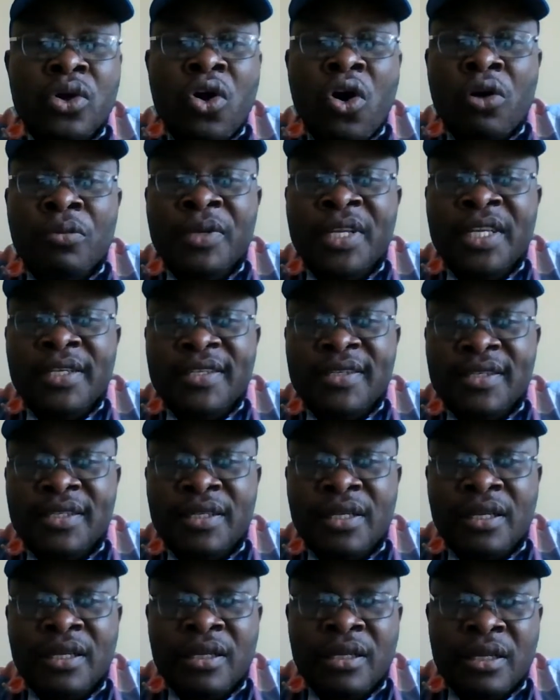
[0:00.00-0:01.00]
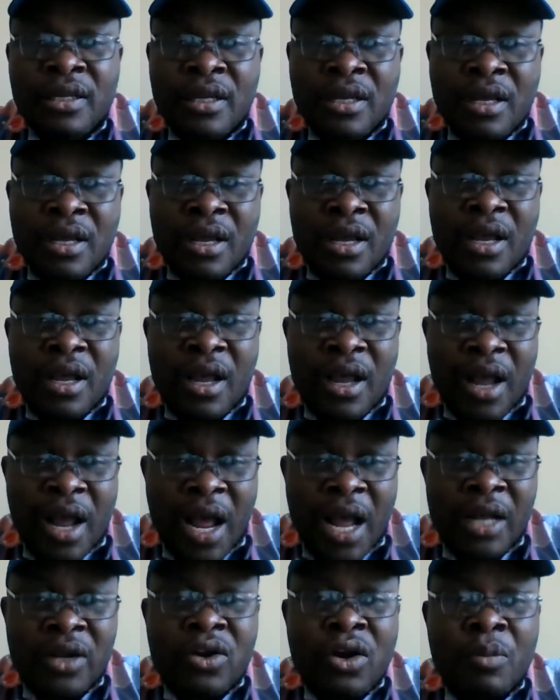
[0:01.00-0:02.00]
curb this
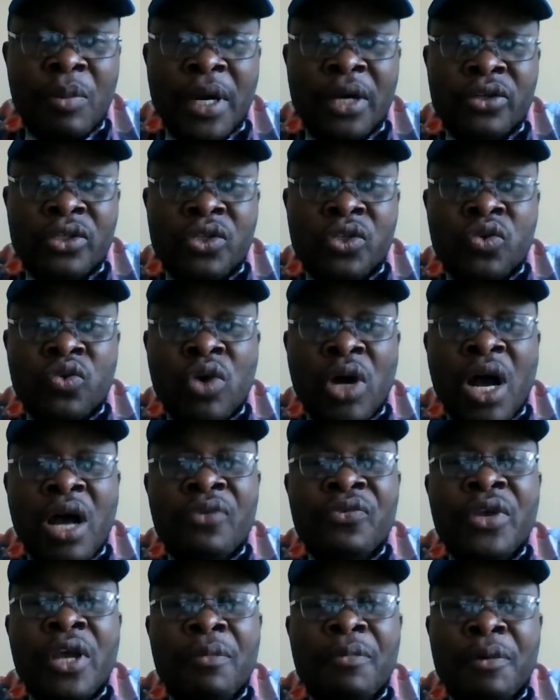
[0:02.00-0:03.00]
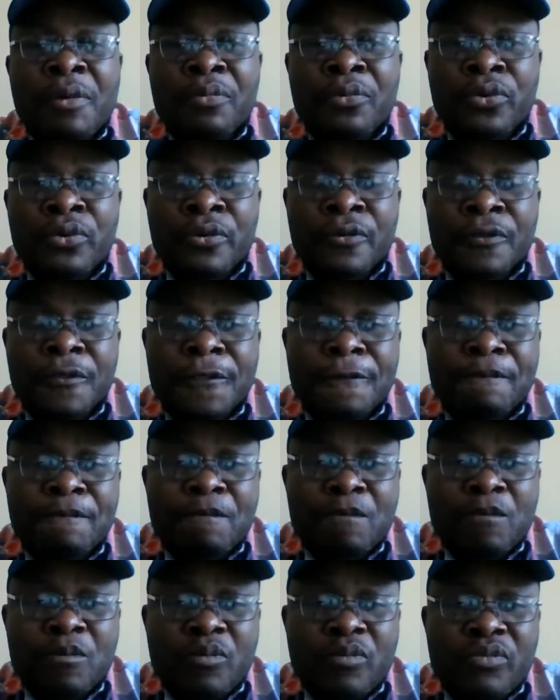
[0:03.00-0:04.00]
and come out to have your people
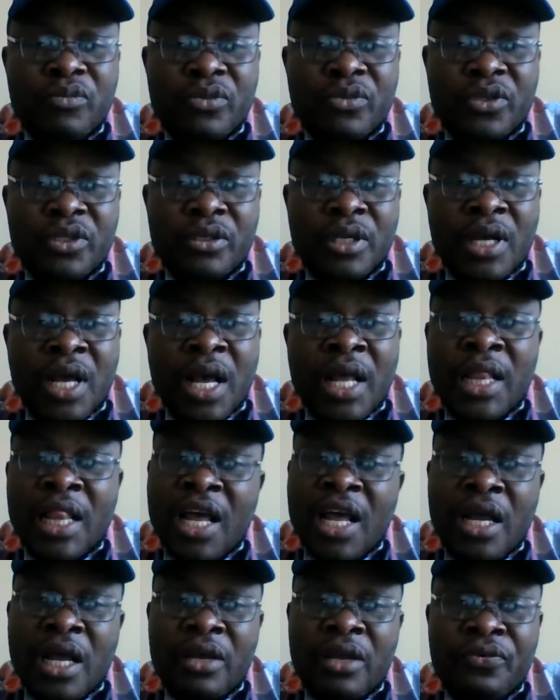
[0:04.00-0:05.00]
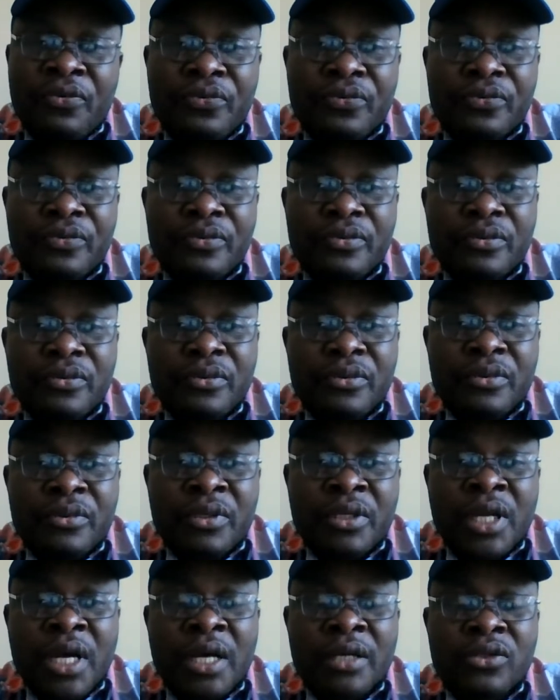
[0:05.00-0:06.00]
alive
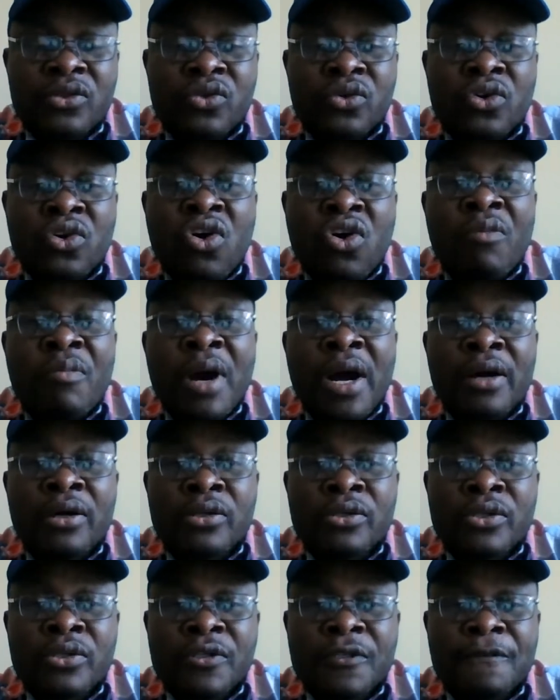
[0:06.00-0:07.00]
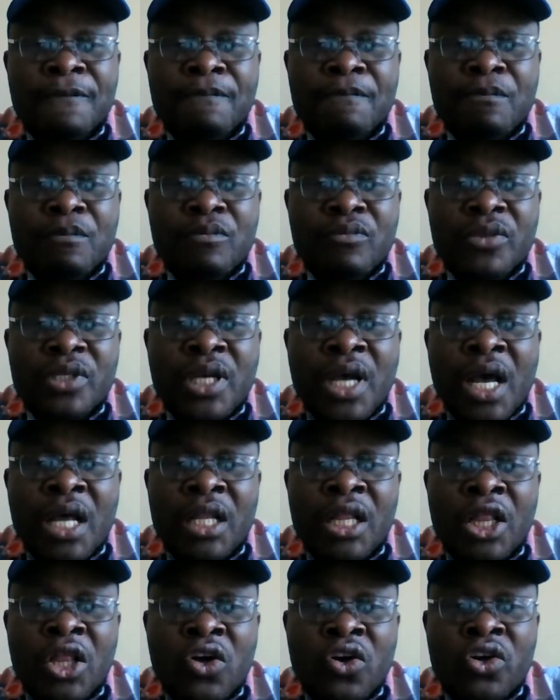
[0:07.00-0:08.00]
than to come out and
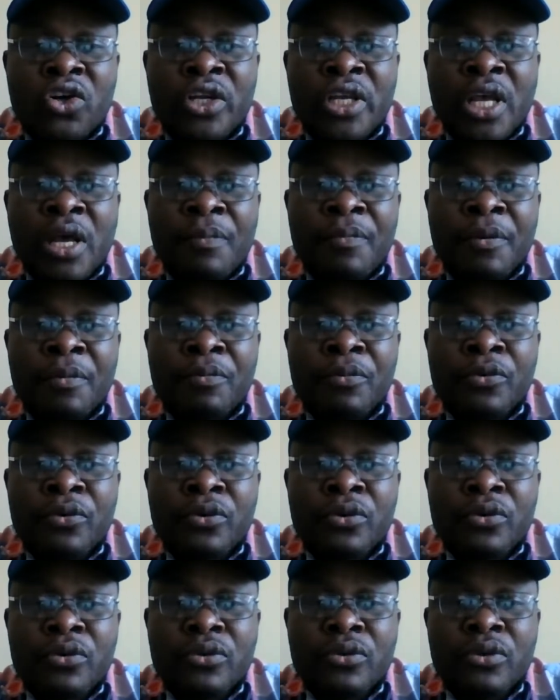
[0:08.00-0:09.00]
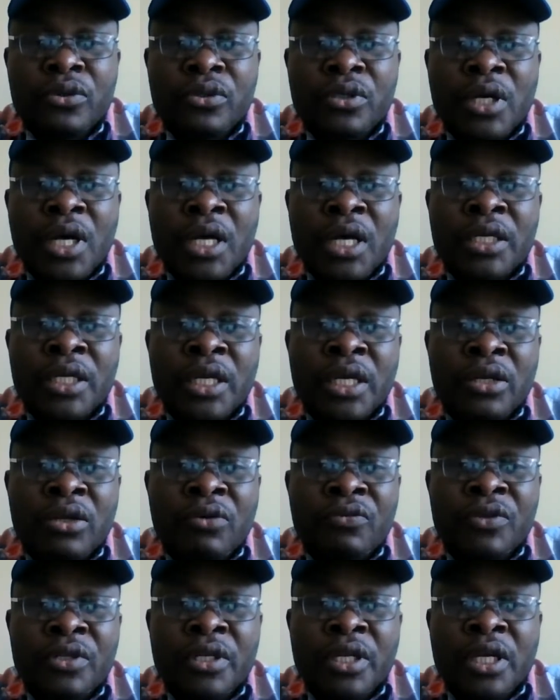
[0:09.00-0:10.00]
lock your people. At the end
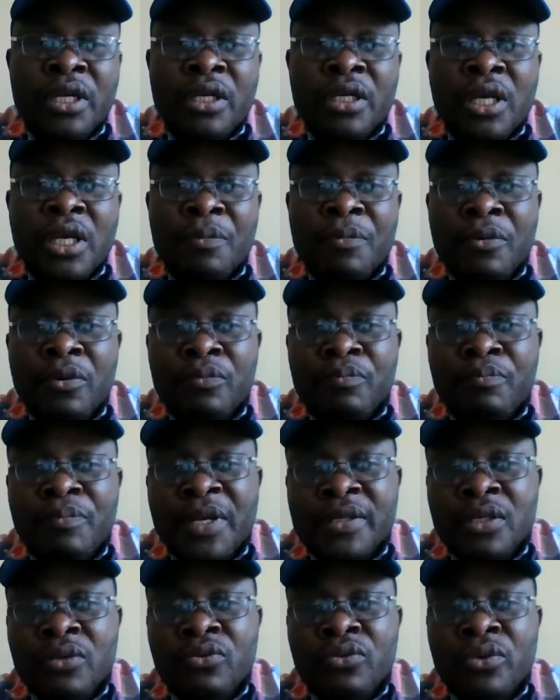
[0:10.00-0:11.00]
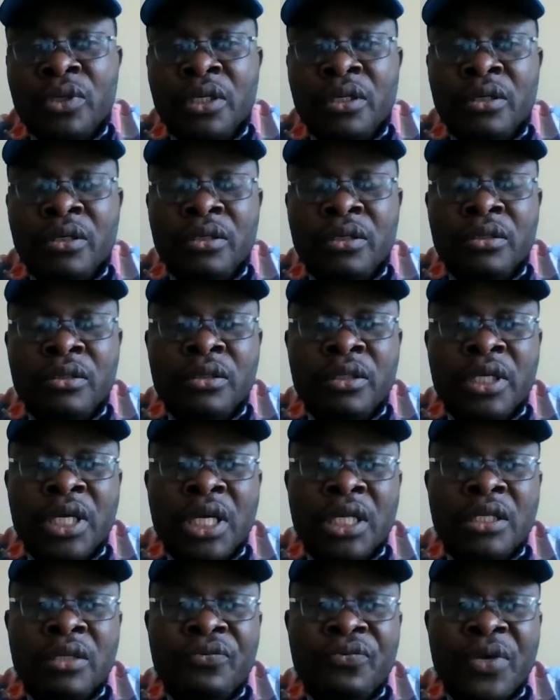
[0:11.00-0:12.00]
of the day, your person will
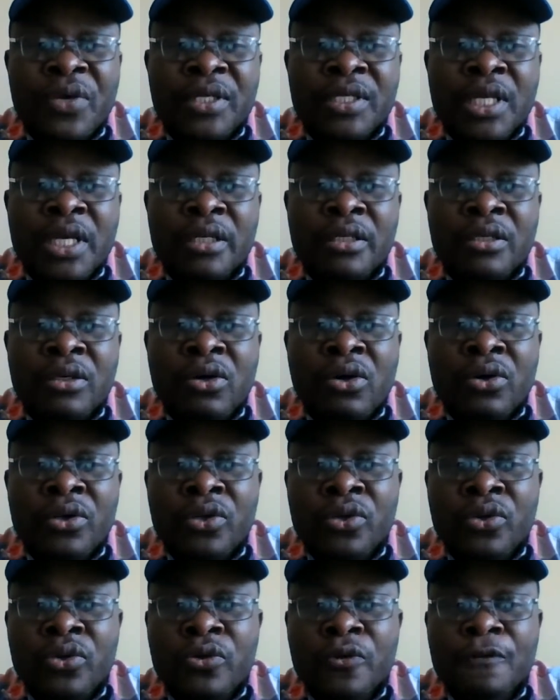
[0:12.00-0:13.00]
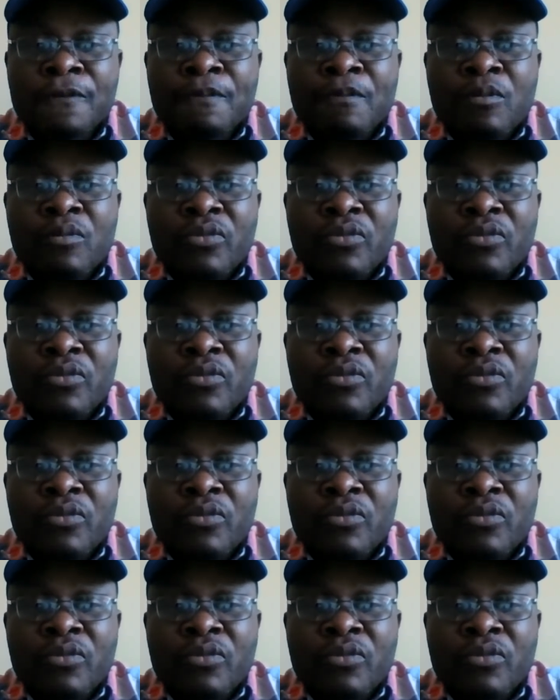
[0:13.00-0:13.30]
get infected, or you,